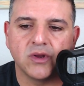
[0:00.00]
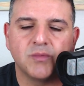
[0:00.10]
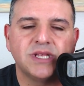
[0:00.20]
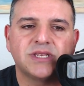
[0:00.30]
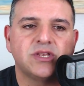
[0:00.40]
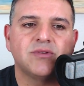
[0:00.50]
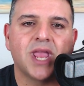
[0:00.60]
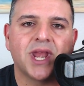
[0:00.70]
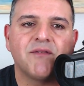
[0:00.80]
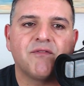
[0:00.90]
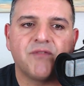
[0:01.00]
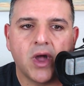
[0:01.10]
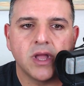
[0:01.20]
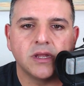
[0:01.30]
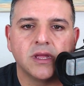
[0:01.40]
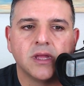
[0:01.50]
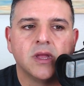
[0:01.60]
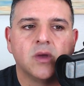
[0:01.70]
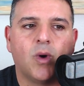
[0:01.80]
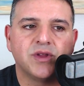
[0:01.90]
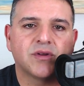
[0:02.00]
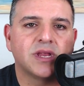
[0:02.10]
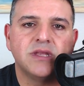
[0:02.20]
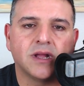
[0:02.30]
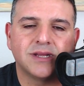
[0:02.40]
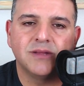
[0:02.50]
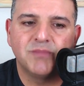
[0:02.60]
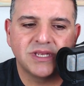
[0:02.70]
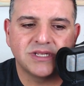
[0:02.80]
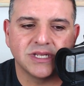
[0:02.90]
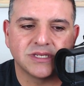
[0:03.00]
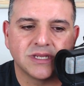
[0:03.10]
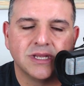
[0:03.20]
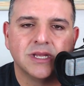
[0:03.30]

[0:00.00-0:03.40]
Nobody said you can't have fun while you're conducting business.